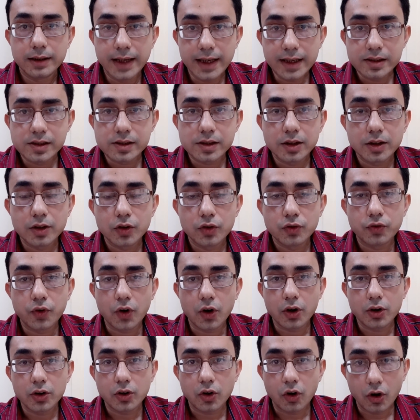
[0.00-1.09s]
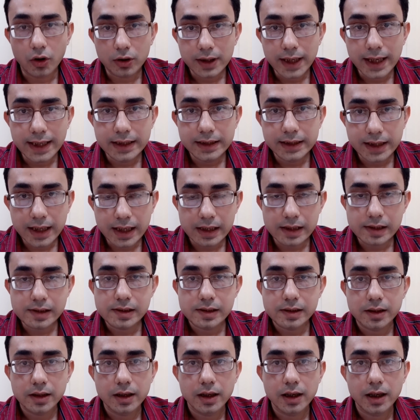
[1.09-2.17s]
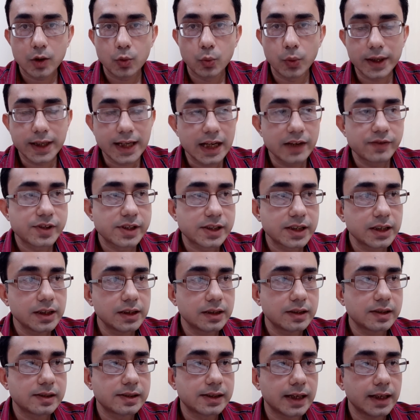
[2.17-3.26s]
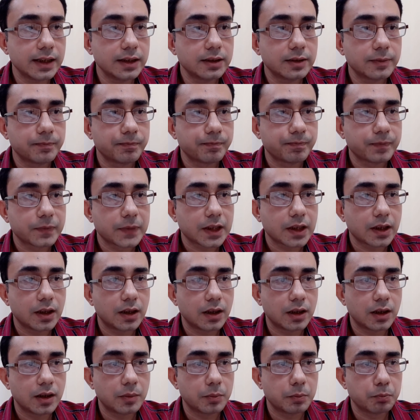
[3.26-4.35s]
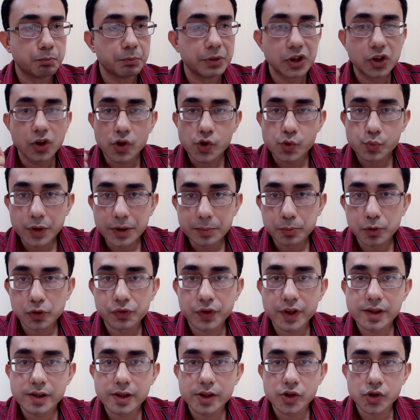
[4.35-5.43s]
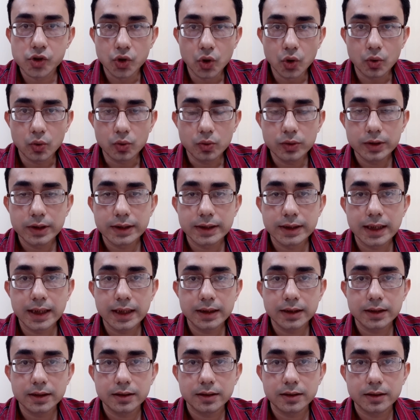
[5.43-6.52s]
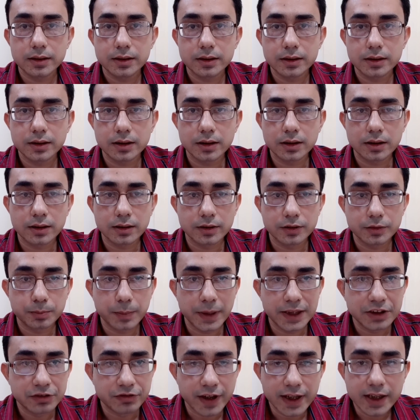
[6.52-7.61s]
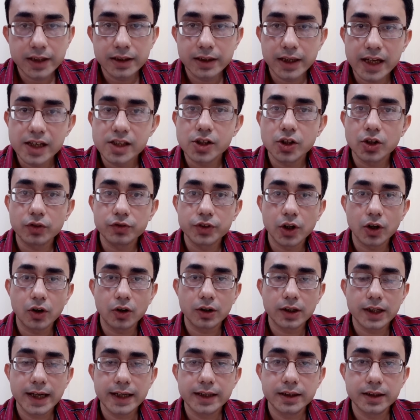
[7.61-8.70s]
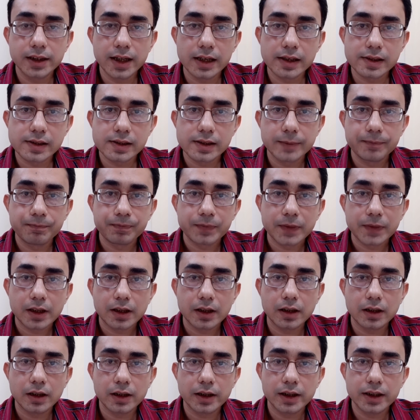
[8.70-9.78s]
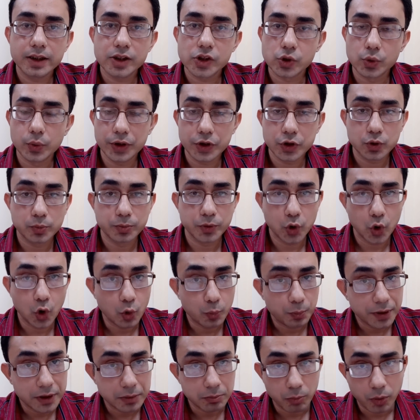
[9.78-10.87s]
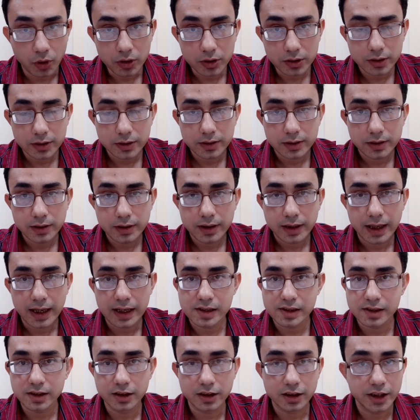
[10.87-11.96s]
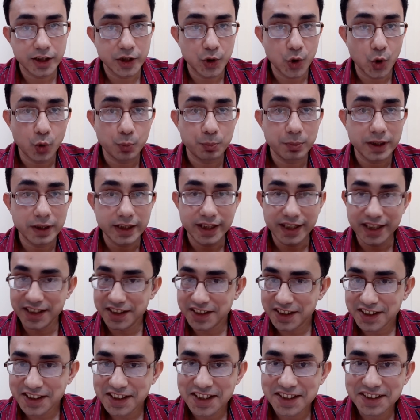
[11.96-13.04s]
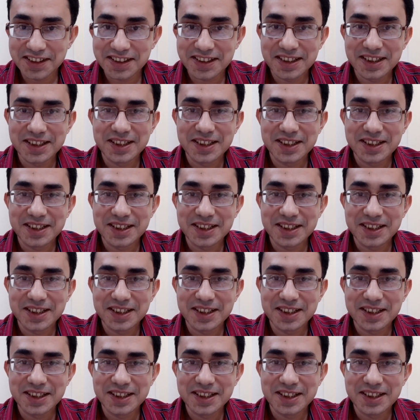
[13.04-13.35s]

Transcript: Next, for online tests, what I have seen is that because we professors know that by the very nature of the online test, it is going to be open book and certainly open internet.